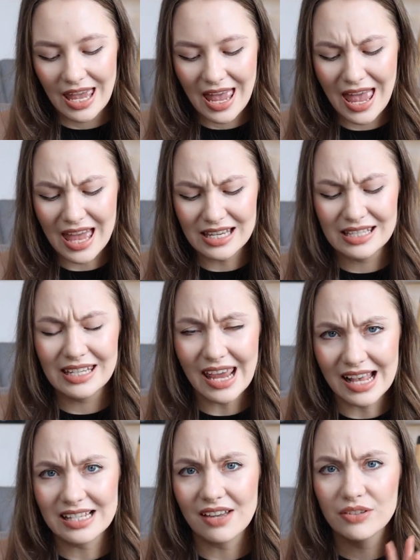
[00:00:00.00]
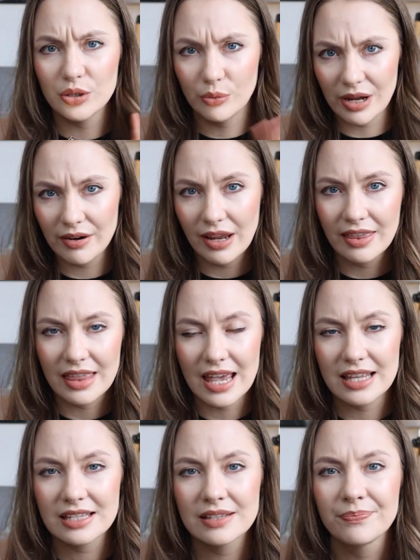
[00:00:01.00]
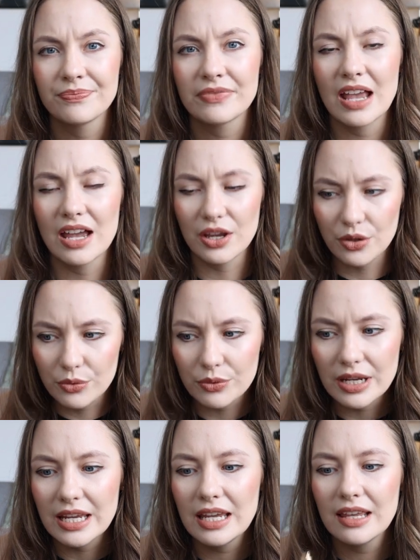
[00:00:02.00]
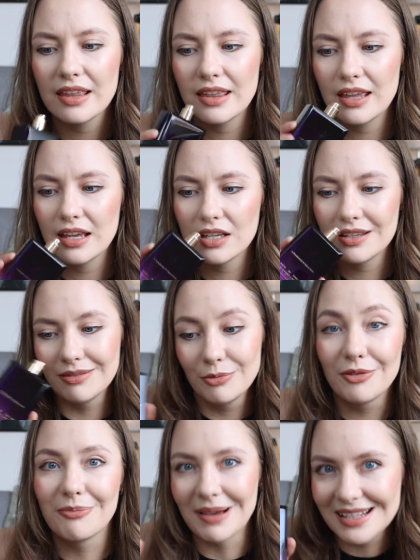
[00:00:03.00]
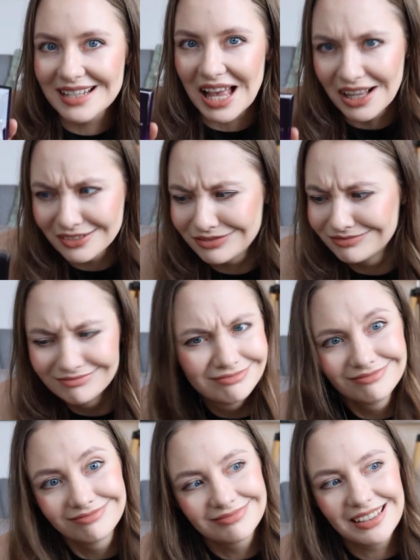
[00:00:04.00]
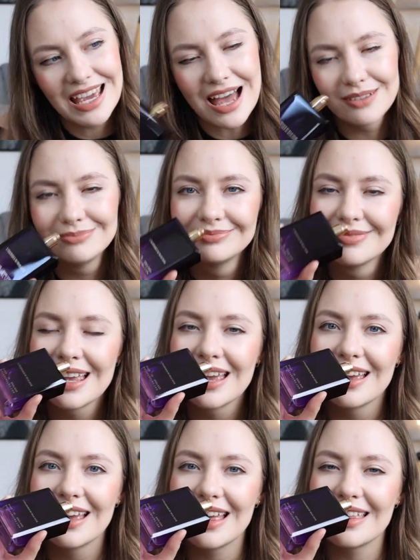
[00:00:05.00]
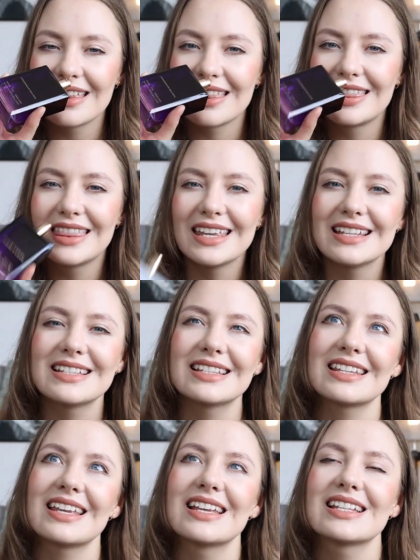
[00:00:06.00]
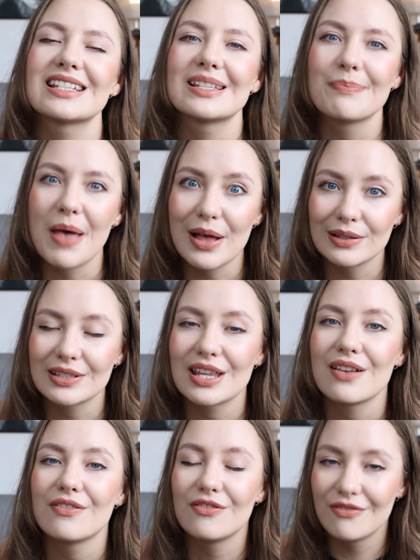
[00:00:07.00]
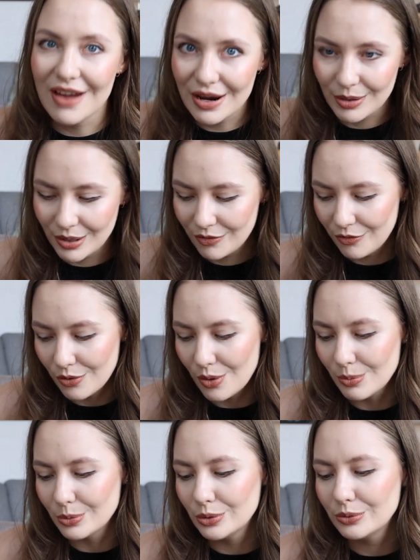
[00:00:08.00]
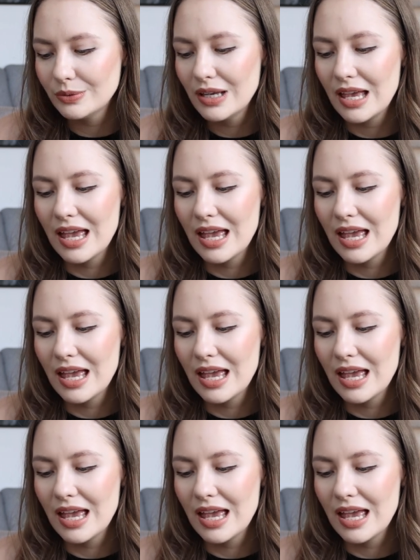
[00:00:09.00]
And yes, after wearing this, I agree with myself, yeah, that this smells very formal,